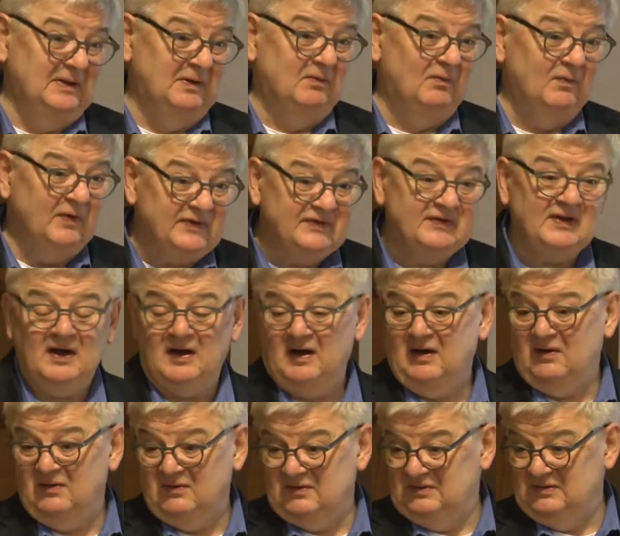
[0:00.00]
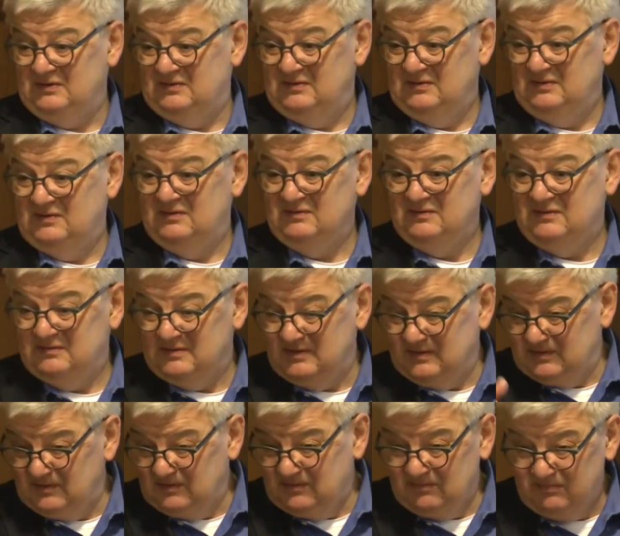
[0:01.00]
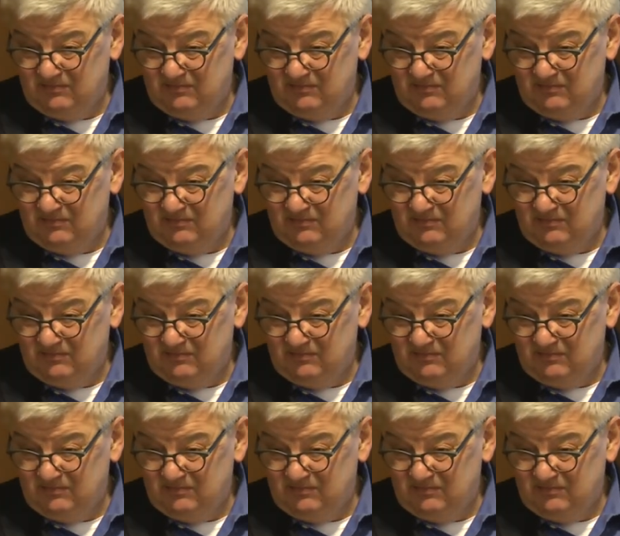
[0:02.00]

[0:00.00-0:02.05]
without the